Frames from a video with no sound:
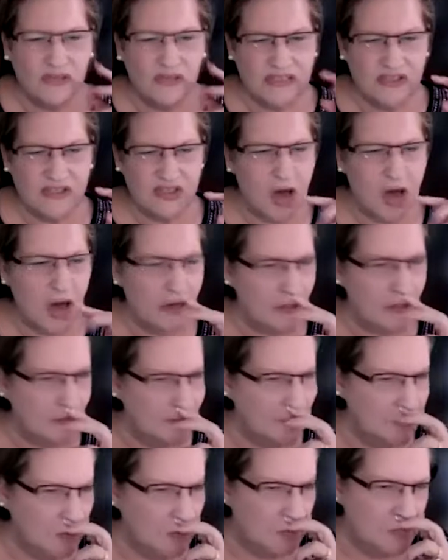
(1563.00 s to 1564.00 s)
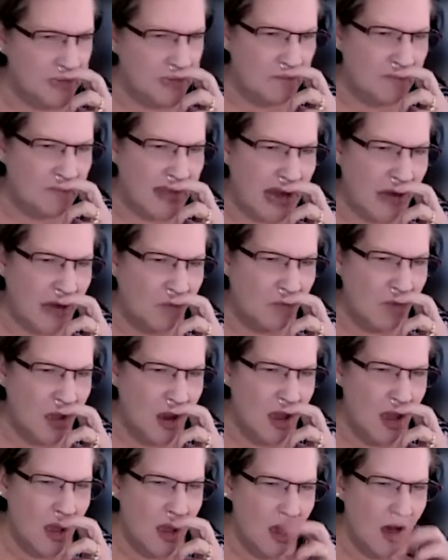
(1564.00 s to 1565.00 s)
let's talk a little bit about
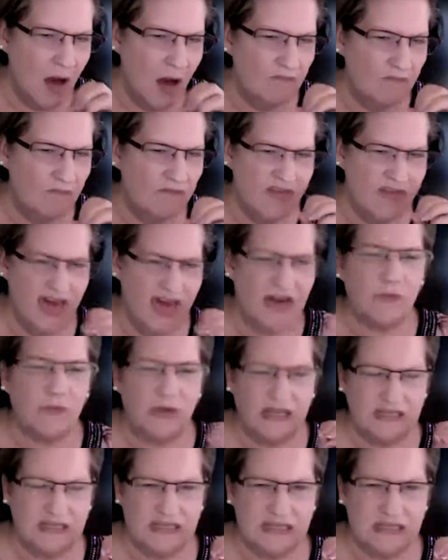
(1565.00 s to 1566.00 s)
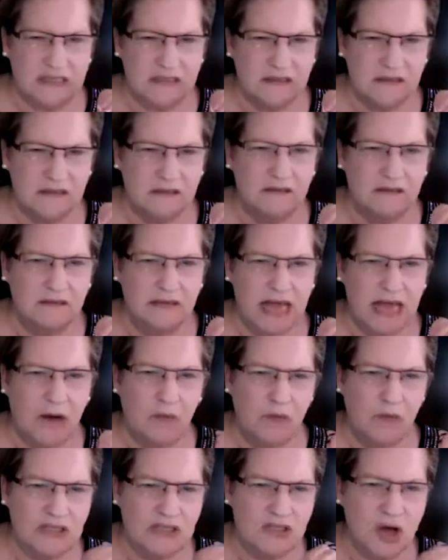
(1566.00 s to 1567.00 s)
veterans now,
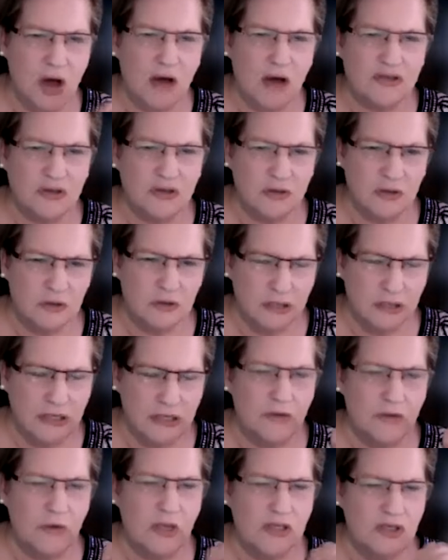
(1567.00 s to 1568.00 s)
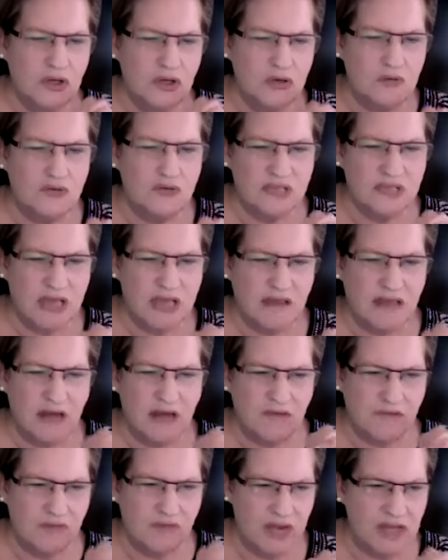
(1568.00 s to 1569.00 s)
we talked earlier and you said
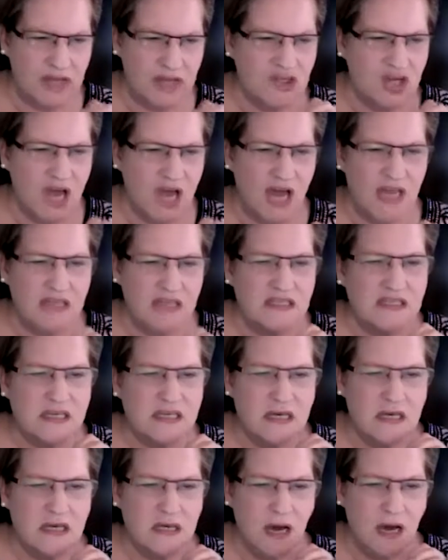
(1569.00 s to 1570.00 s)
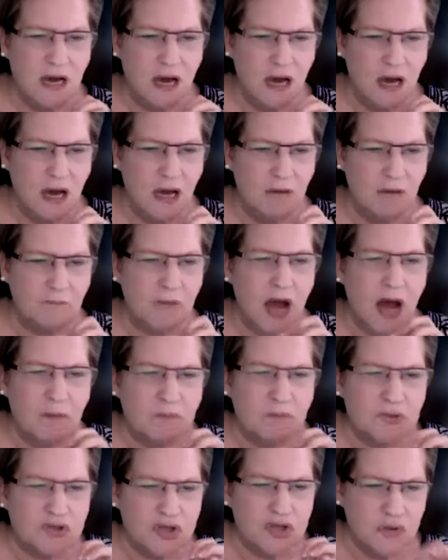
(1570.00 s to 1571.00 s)
that franchise um,
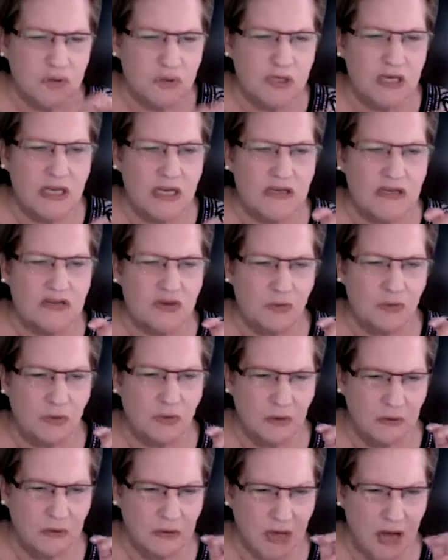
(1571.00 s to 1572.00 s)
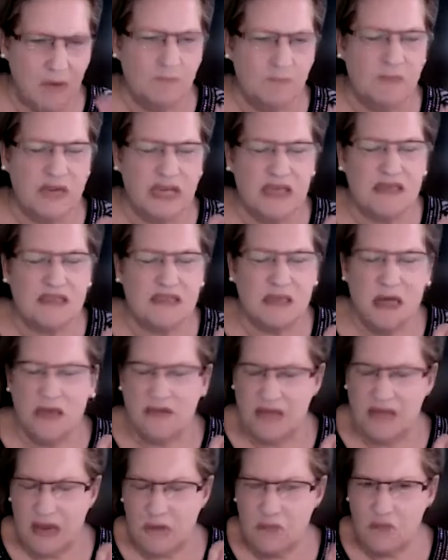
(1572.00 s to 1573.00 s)
opportunities or companies,
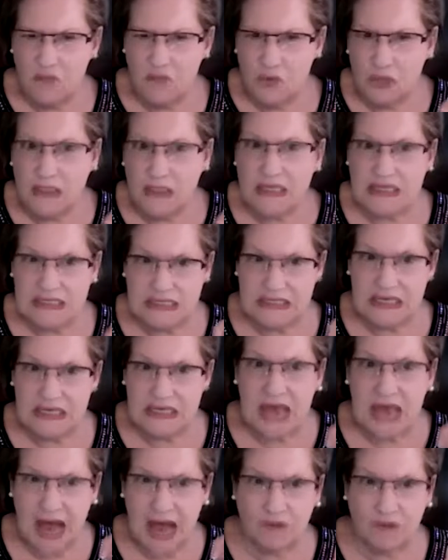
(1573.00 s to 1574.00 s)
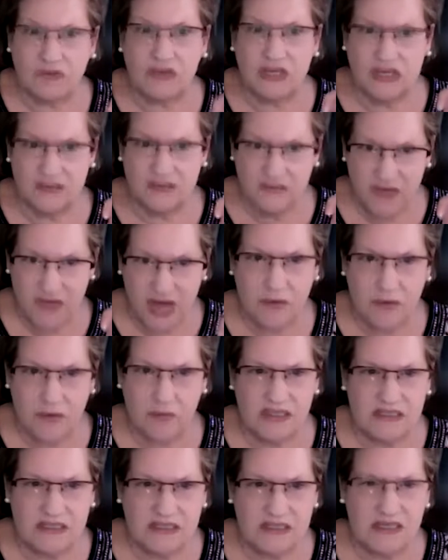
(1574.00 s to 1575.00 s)
they really seek out these
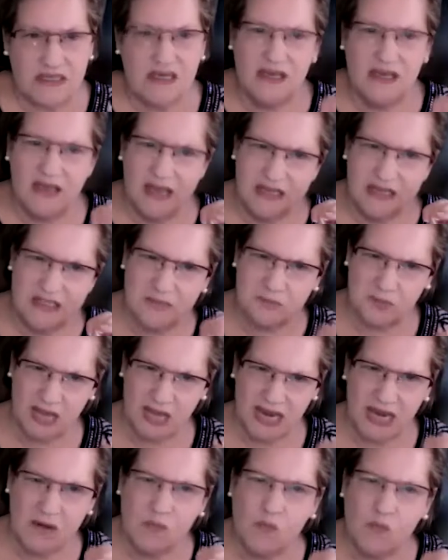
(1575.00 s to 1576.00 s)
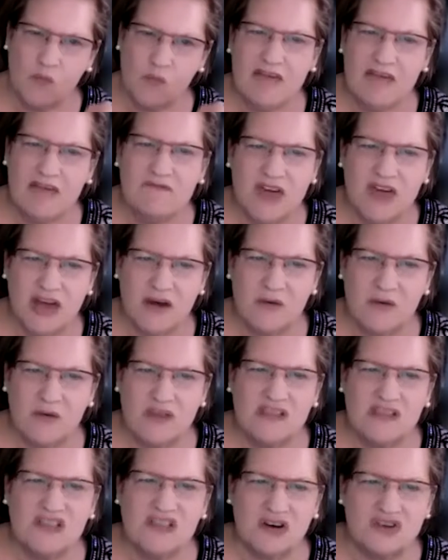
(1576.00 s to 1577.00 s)
veterans. Explain why
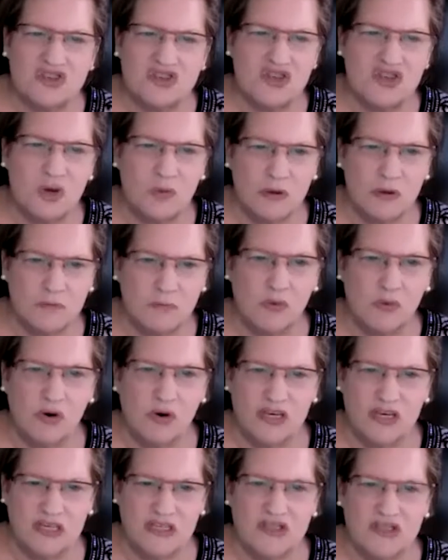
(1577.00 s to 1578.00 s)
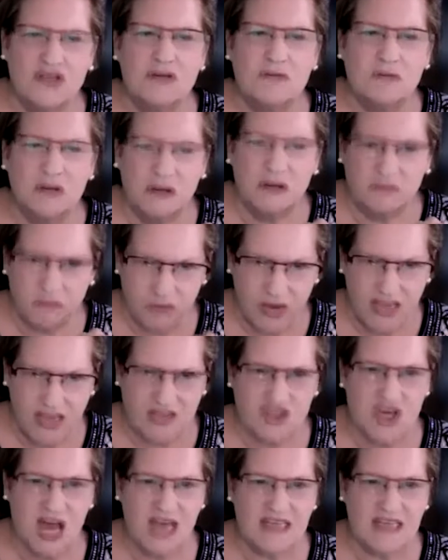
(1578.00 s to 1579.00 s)
veterans are so important to
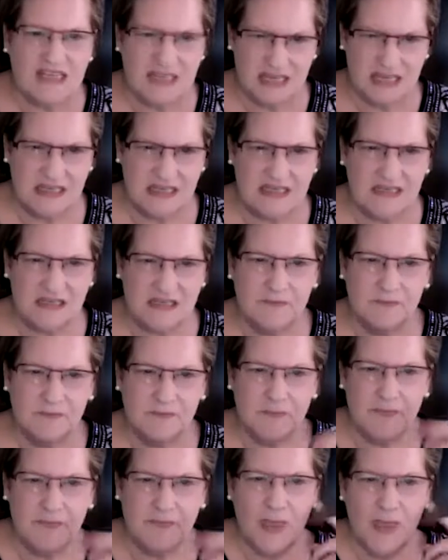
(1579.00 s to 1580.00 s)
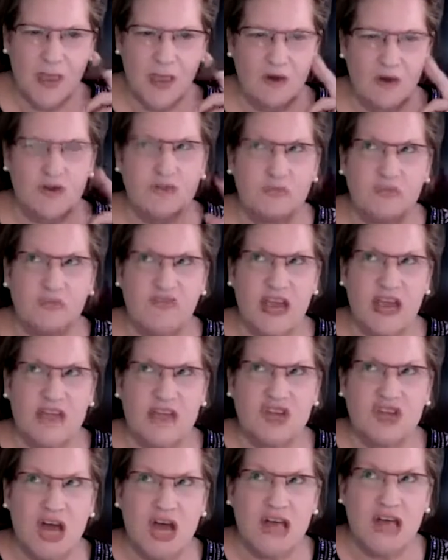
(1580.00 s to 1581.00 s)
franchisees or
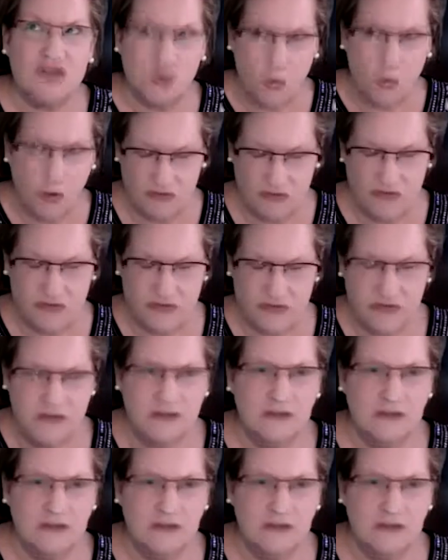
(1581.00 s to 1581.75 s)
franchisors.